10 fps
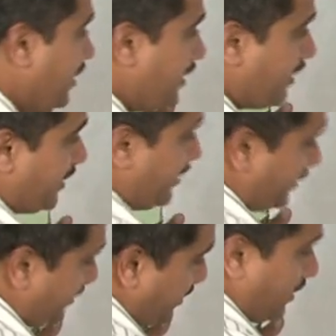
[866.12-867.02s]
Here
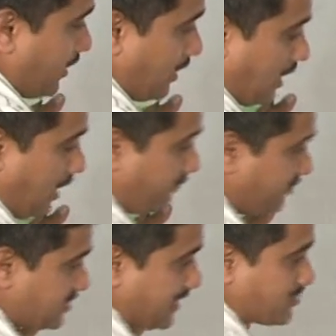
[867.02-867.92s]
of
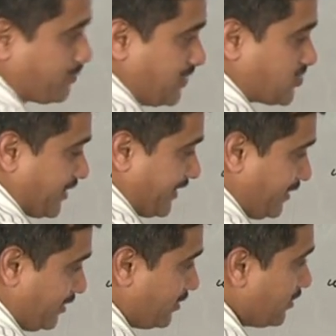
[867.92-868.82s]
this
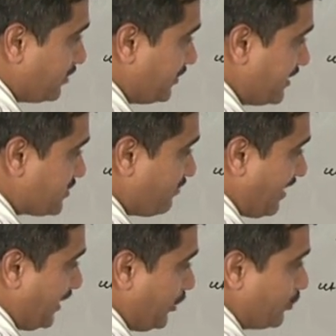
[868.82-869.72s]
expression this
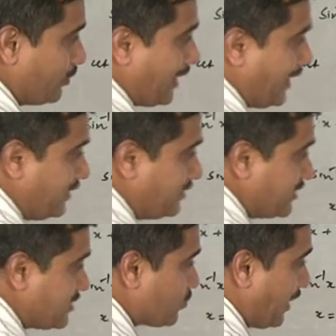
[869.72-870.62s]
value and
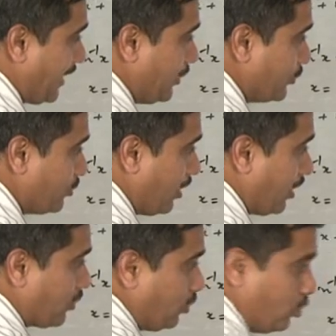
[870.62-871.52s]
this value
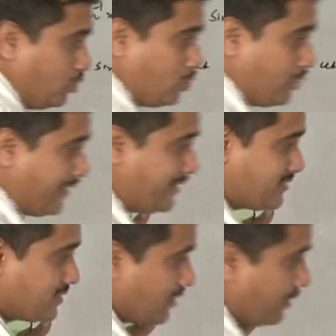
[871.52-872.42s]
are known to
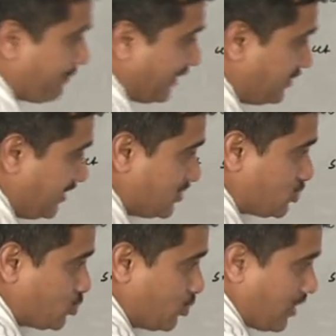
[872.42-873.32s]
us, but
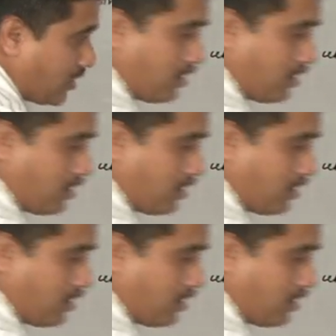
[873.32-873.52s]
these two are